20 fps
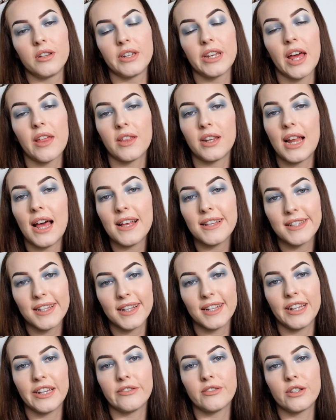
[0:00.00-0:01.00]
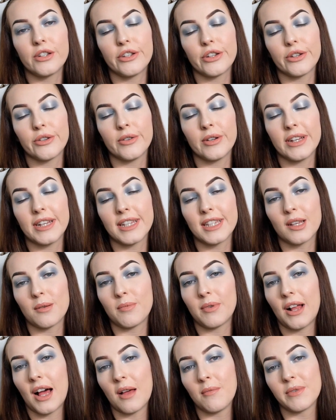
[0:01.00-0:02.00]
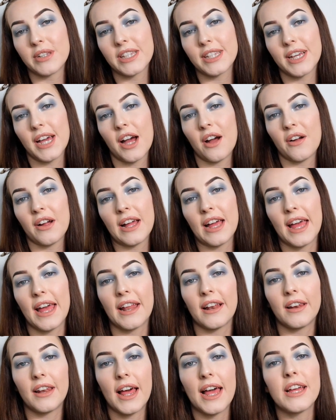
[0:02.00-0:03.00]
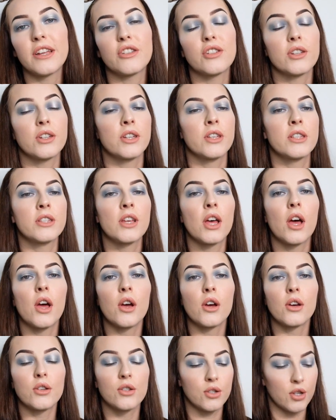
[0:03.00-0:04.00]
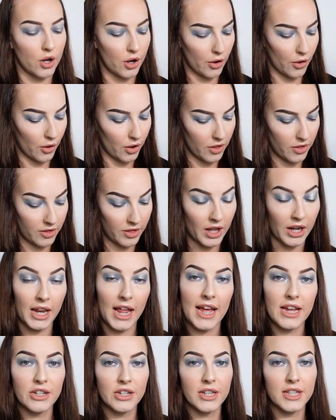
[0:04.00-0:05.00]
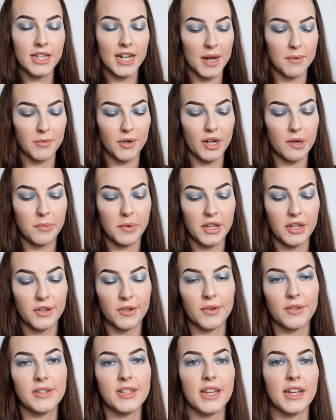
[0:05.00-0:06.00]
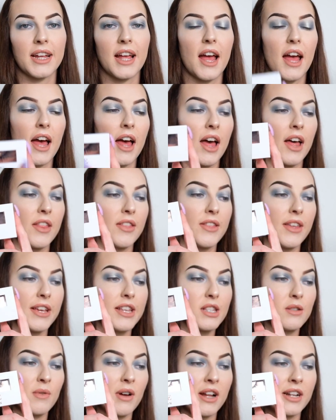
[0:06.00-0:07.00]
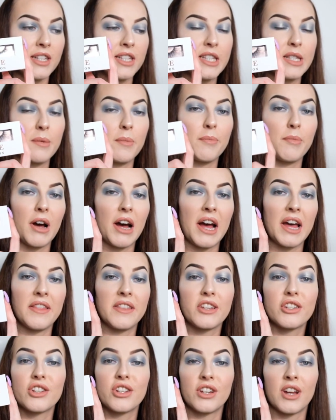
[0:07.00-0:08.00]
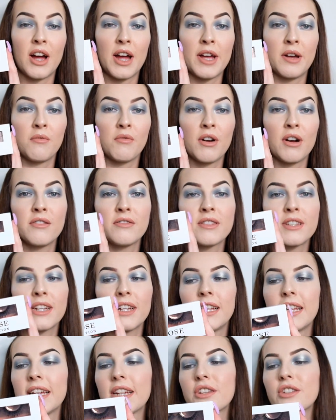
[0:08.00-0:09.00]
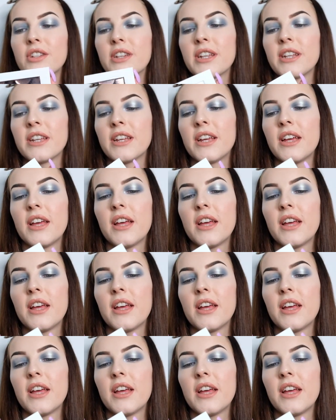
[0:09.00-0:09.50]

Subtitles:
Now the last thing left to do is apply mascara and lashes. So the lashes that I'm going to be using are these ones by the Shania Rose Collection.